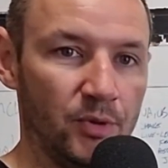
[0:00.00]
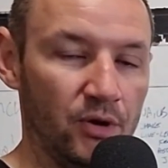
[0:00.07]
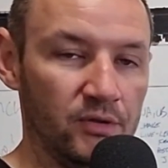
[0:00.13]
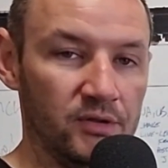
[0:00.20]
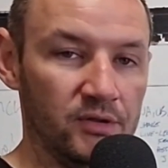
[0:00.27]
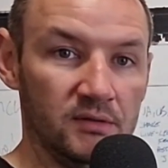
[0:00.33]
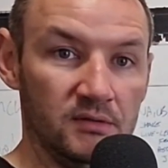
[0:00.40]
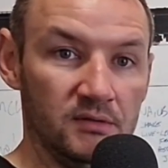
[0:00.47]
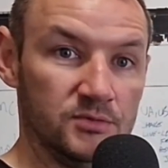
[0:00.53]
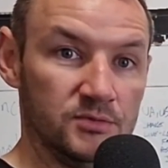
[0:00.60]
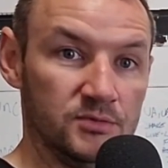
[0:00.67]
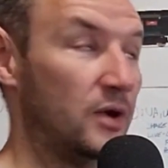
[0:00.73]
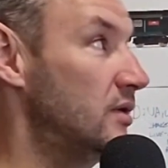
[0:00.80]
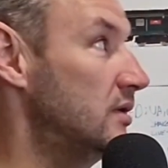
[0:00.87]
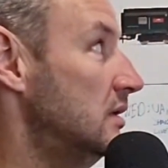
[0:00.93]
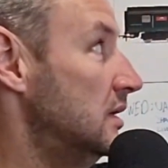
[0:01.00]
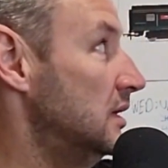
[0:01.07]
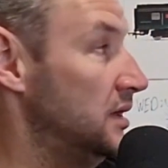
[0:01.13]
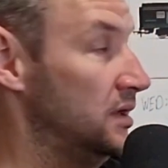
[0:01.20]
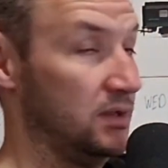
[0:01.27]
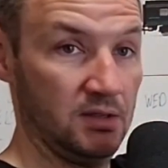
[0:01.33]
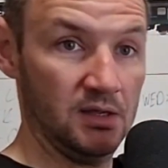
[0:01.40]
There's power
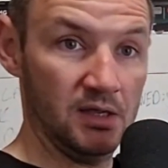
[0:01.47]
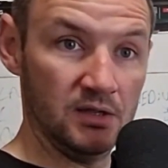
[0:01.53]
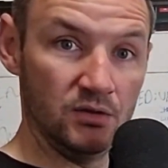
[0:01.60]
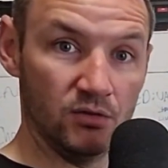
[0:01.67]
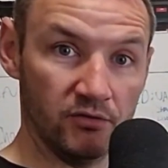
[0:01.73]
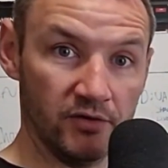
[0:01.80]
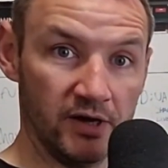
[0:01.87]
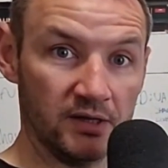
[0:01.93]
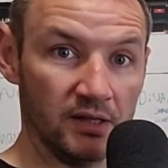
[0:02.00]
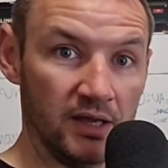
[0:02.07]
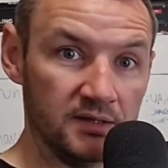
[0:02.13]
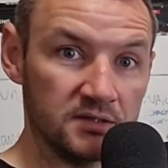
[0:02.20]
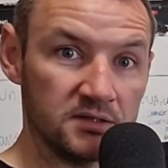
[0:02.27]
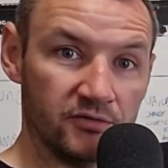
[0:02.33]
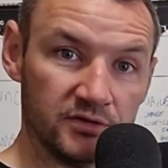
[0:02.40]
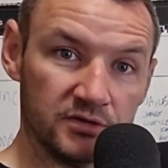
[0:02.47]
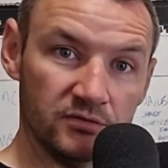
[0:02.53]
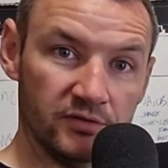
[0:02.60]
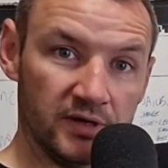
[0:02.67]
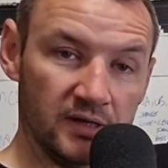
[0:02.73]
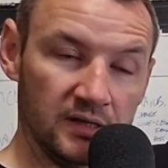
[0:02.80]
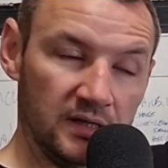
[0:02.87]
in the overhead lines. If it's an overhead
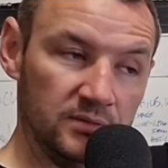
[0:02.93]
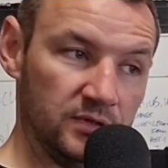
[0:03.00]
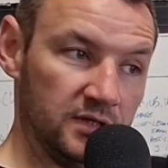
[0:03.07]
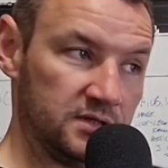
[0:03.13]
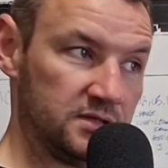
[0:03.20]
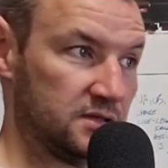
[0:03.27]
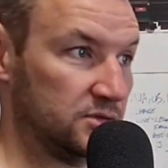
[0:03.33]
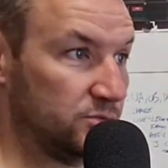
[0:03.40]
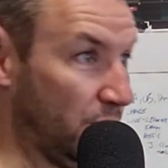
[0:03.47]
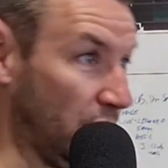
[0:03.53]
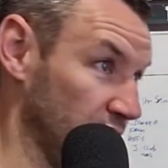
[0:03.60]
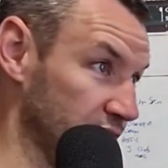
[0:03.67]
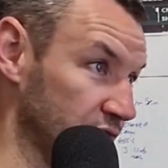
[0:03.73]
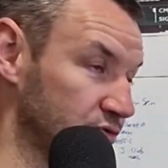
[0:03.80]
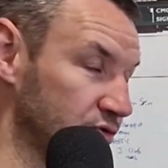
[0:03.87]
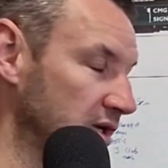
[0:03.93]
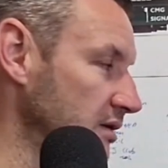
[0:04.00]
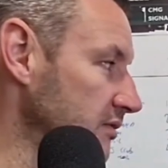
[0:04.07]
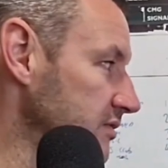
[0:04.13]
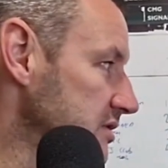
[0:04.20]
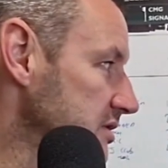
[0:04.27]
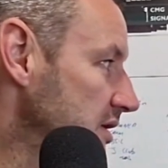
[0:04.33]
line place, there's power in the train,
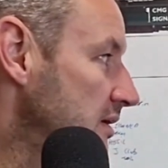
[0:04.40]
obviously.